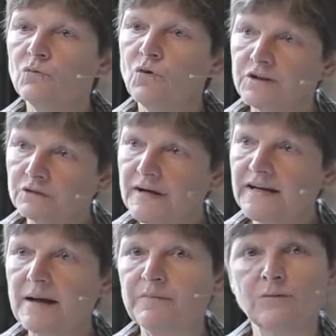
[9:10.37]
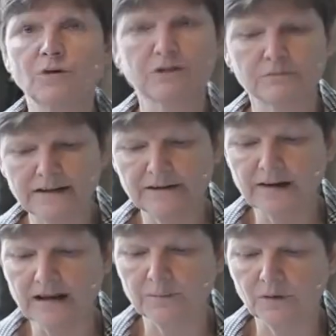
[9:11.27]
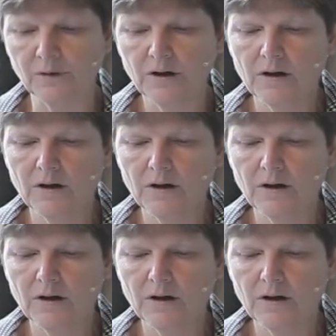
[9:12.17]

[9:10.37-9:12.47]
what's already happening, what's already available,